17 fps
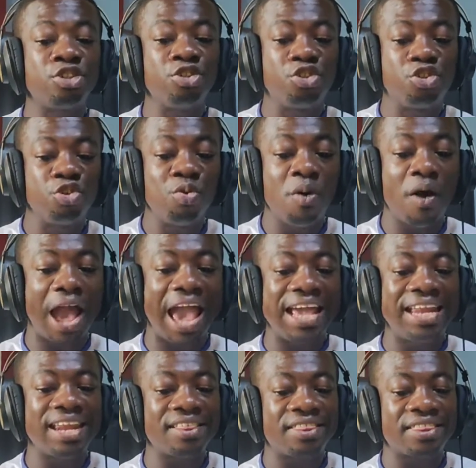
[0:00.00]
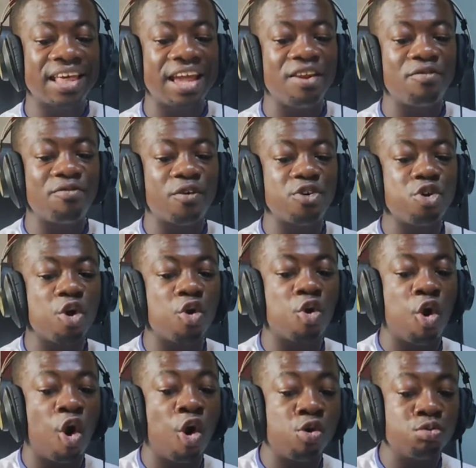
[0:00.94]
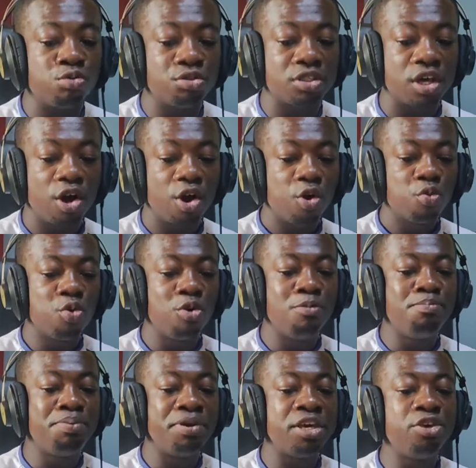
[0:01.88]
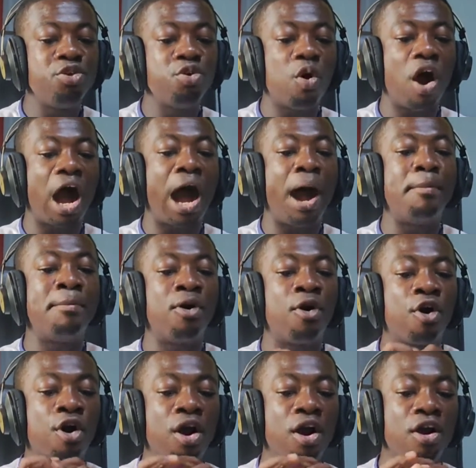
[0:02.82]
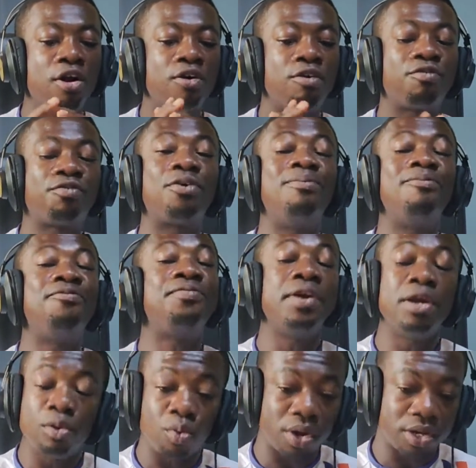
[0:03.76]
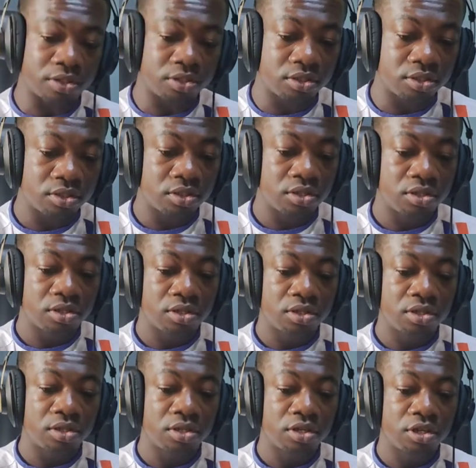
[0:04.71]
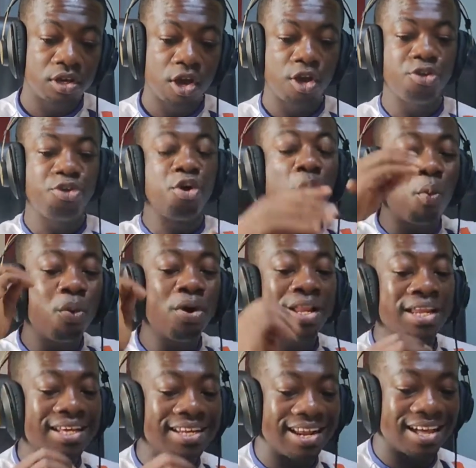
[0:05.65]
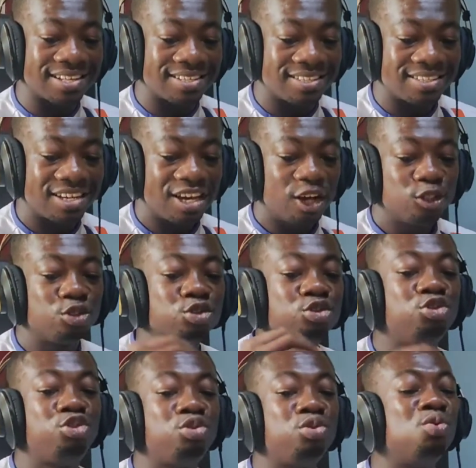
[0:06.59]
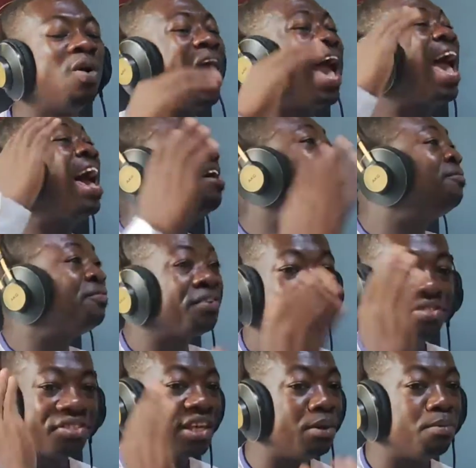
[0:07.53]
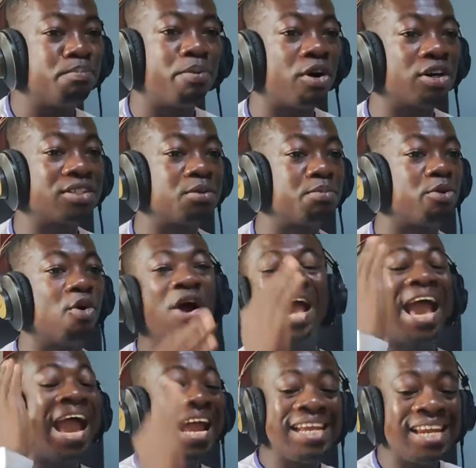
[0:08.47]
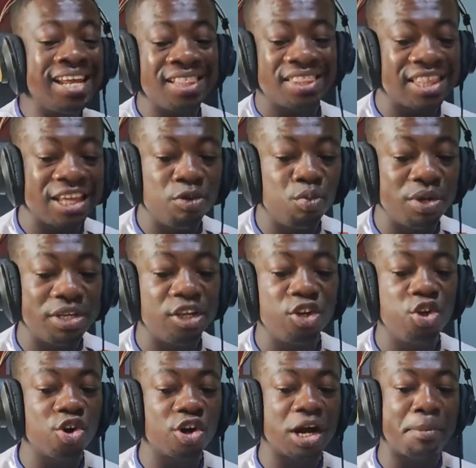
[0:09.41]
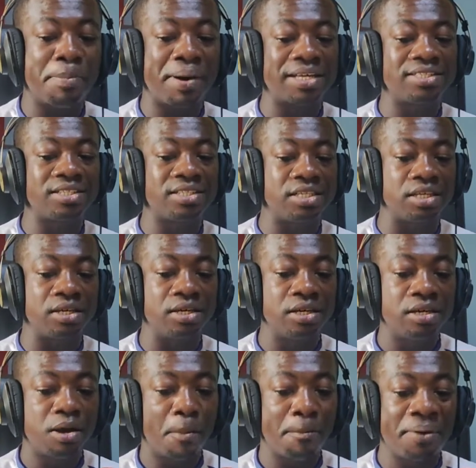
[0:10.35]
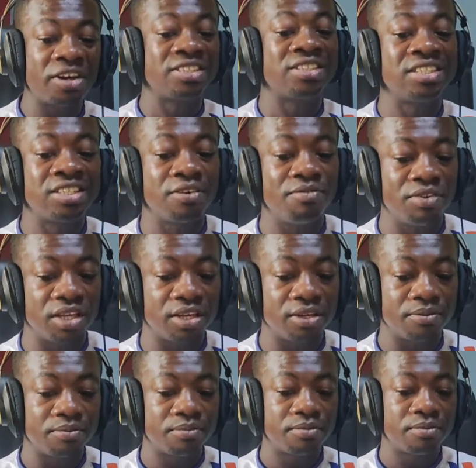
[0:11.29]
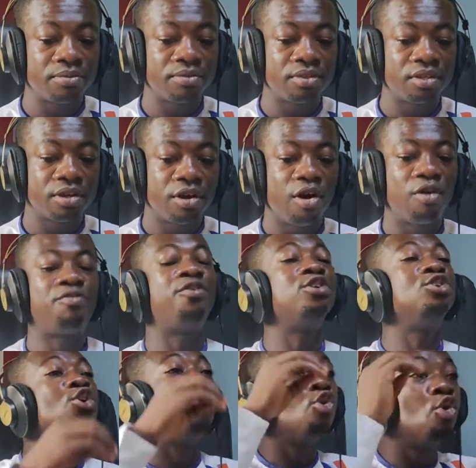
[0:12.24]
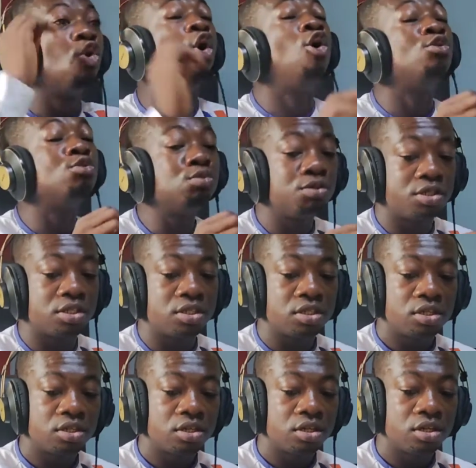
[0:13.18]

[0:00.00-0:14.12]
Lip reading: to do anything for your goals will be your armor from failures. Your willingness to do everything possible, anything within your capacity, positively, for your goals